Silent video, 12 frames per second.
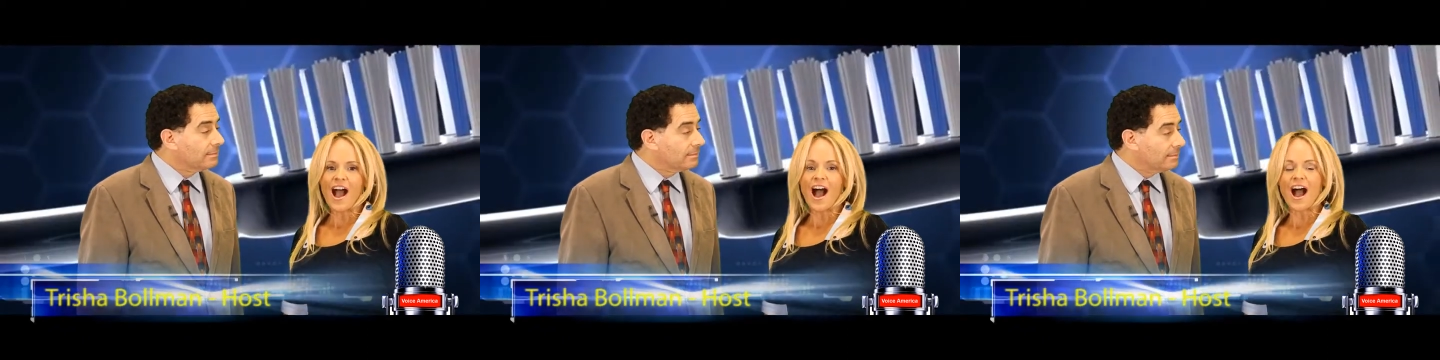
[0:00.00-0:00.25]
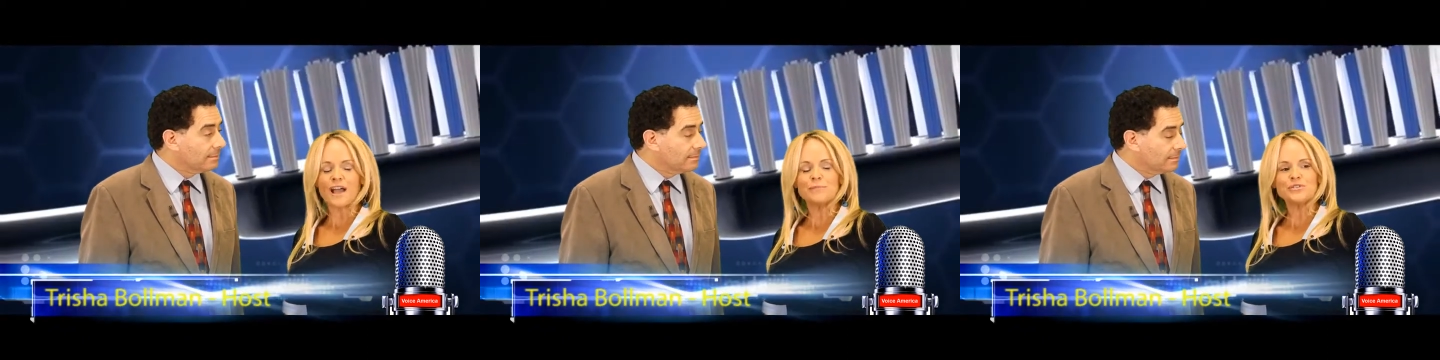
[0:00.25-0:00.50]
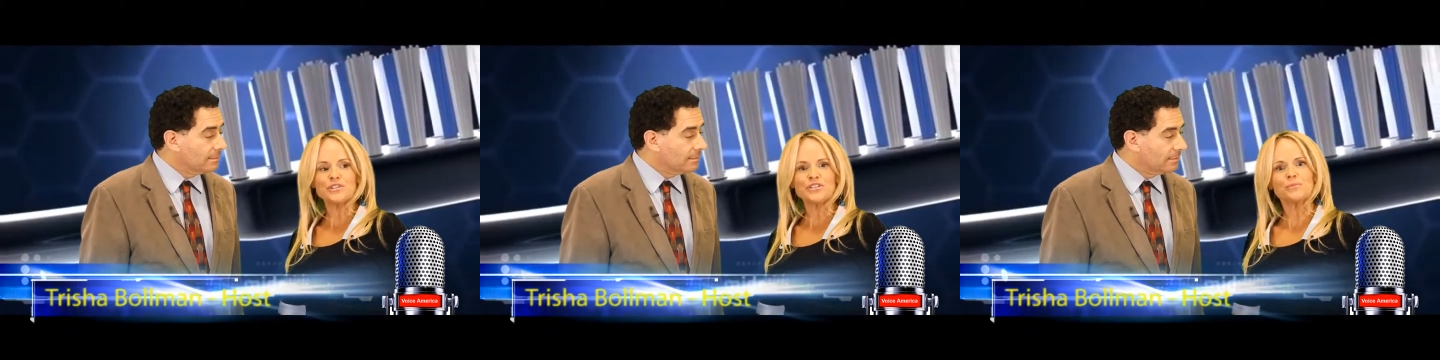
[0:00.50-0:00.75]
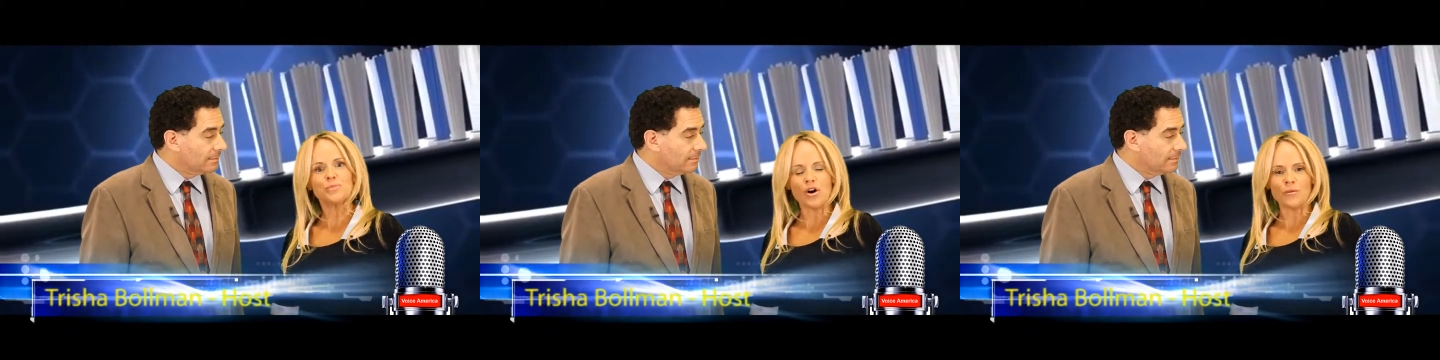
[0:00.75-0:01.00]
Speaker 1: I'm
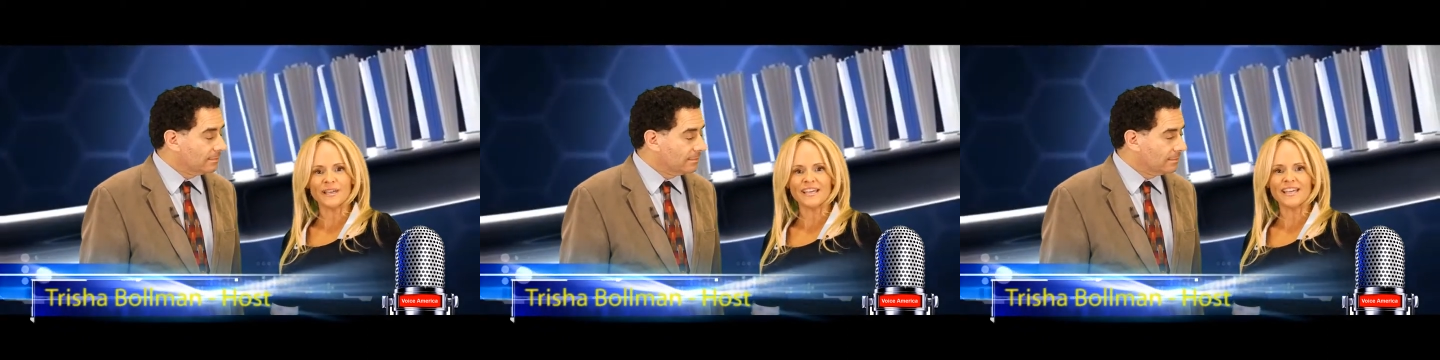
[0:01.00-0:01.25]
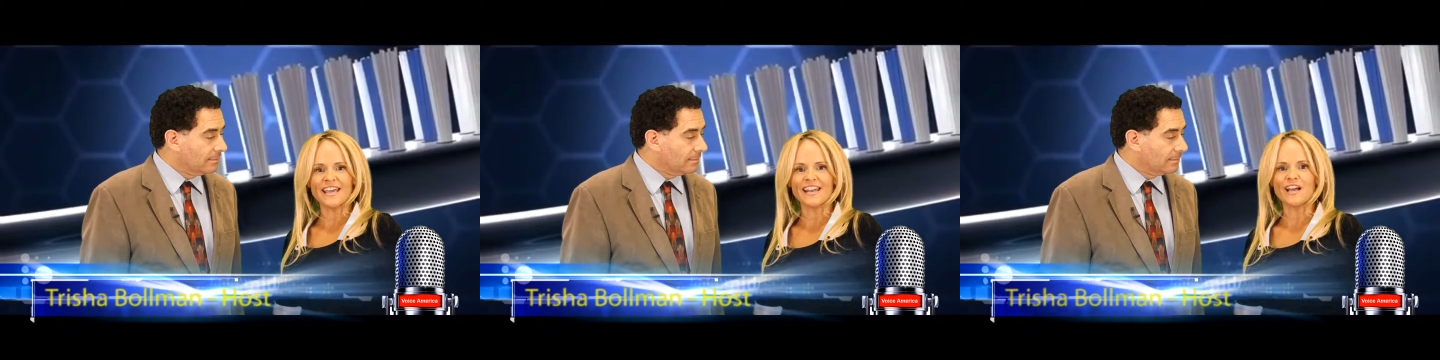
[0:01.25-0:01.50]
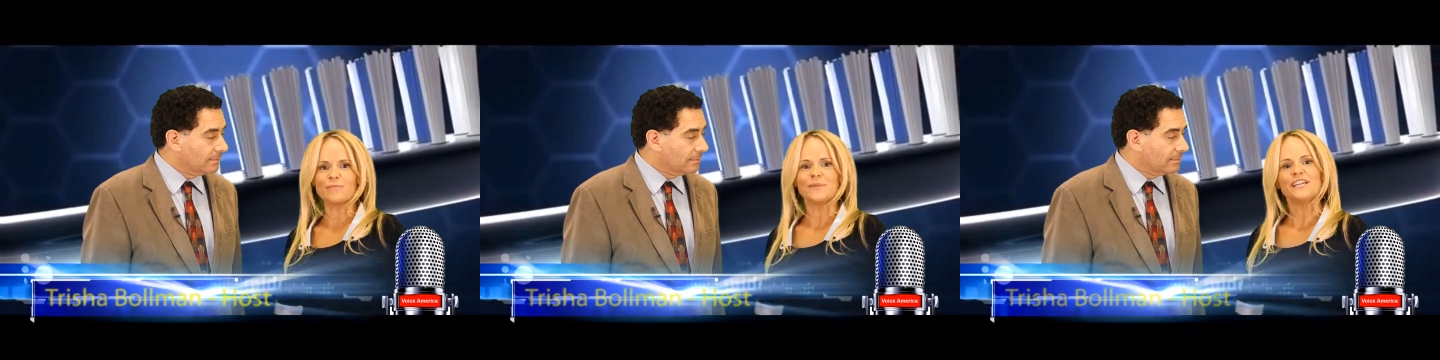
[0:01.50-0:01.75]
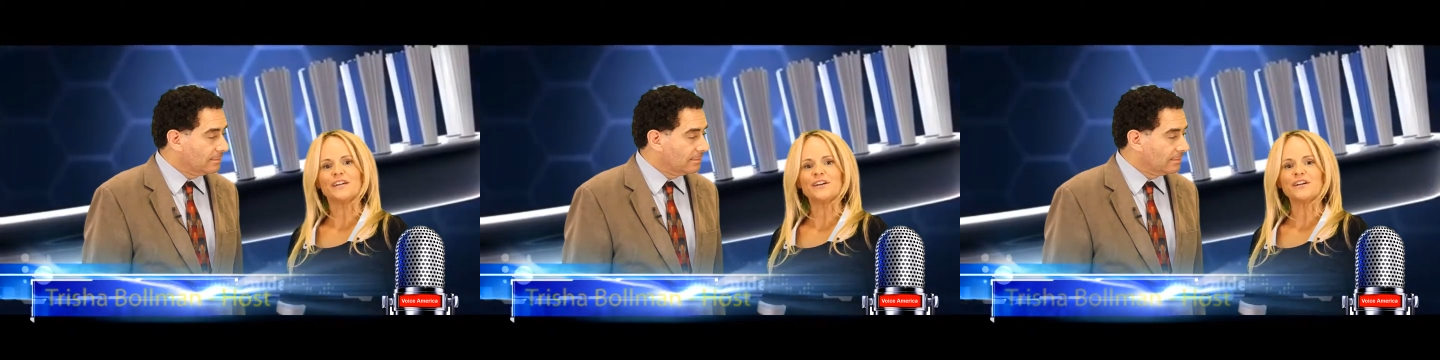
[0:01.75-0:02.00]
Trisha Bowman and I'm
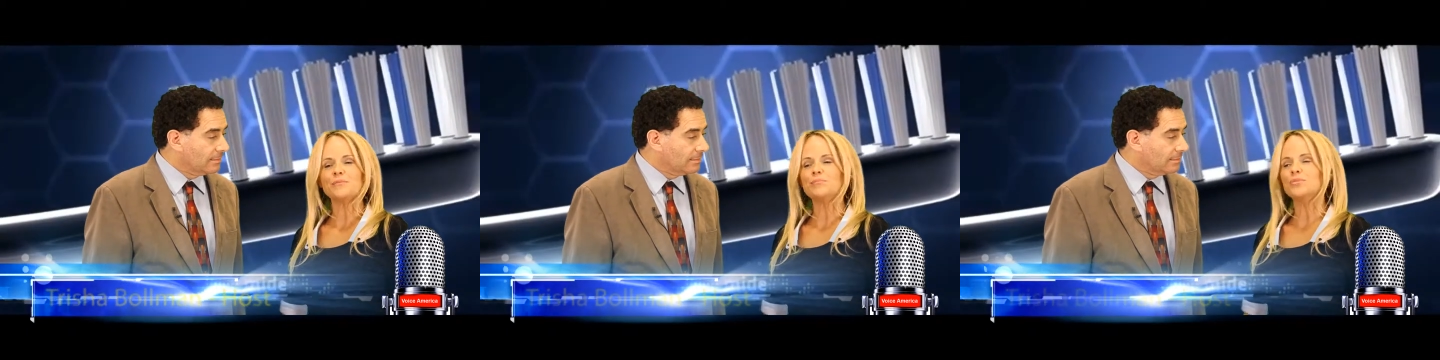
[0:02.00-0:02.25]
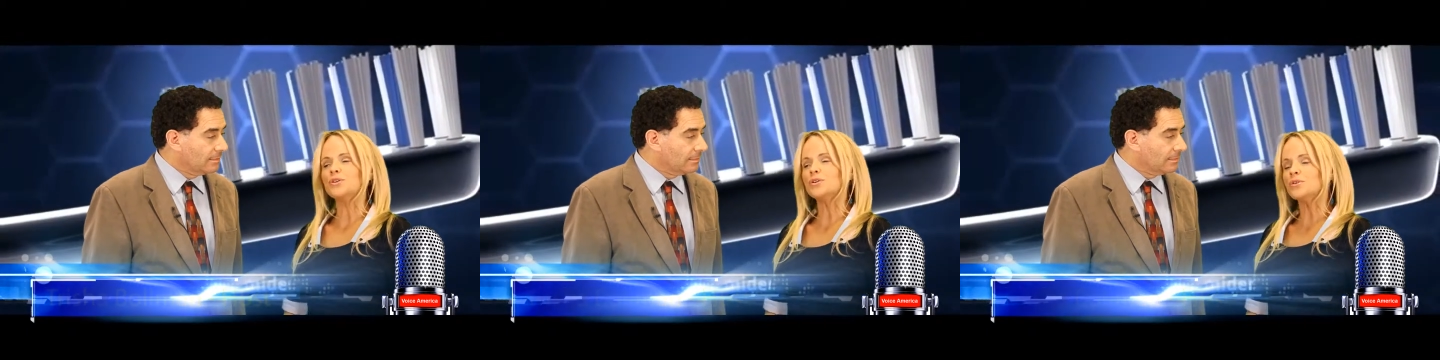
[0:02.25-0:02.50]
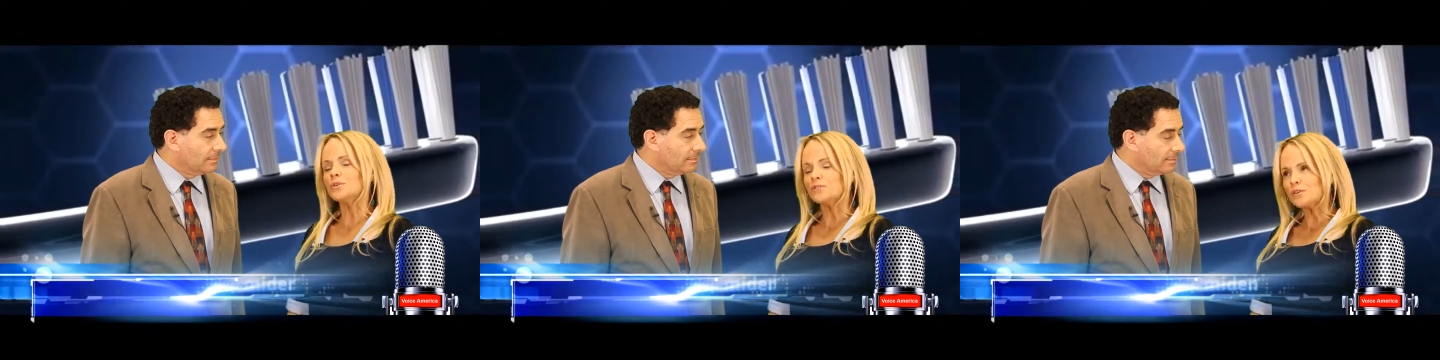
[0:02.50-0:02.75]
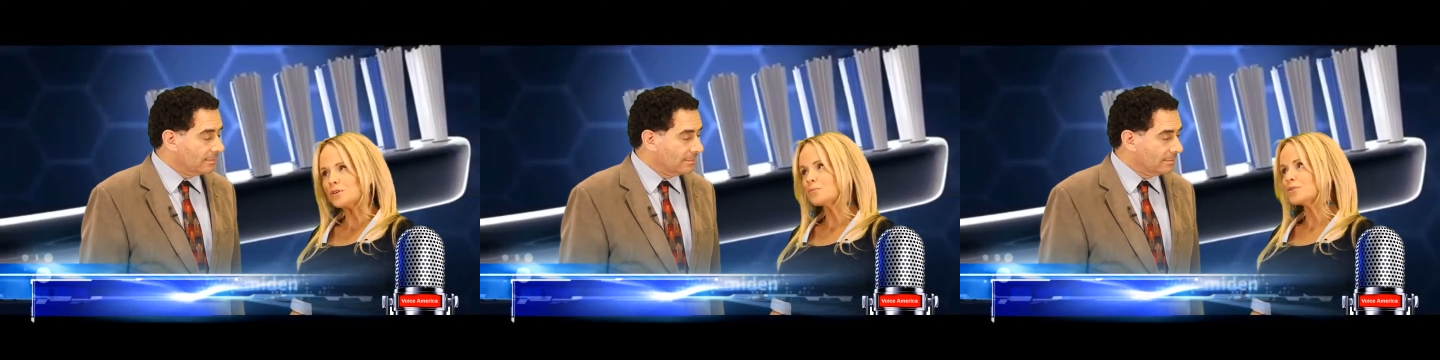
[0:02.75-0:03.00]
here in
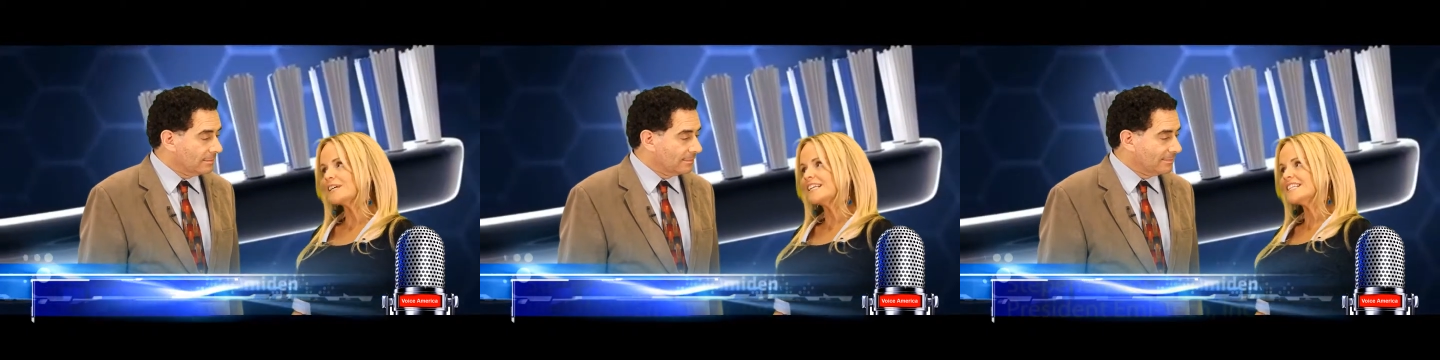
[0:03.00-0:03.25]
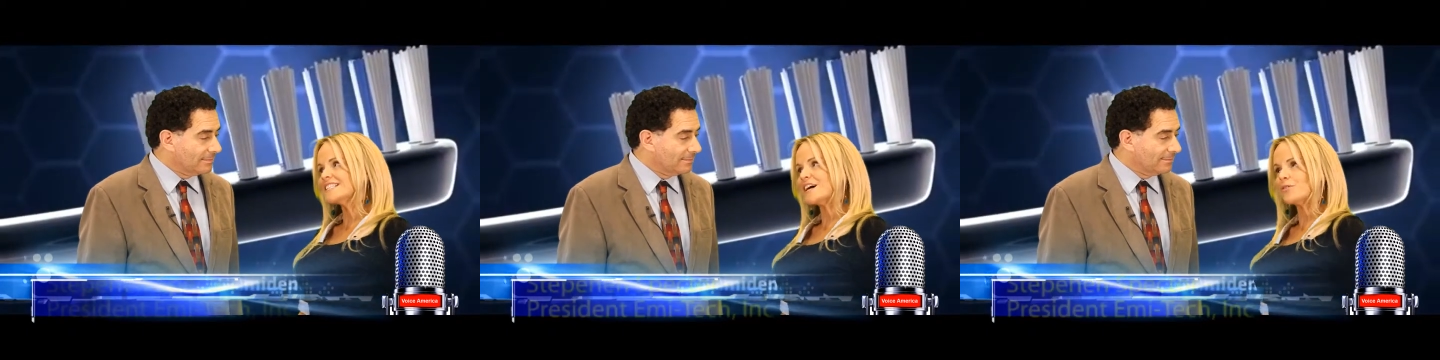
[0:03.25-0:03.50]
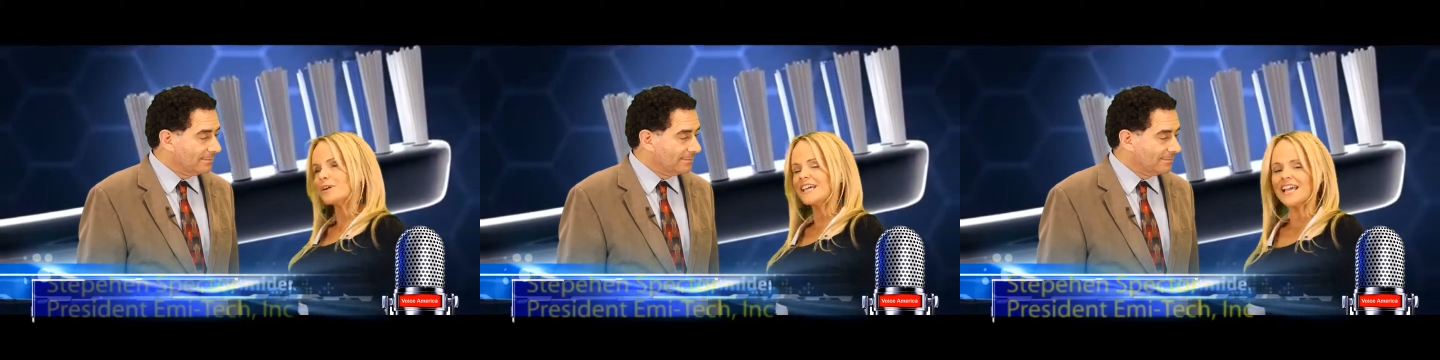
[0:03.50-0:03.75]
beautiful Marina Del Rey,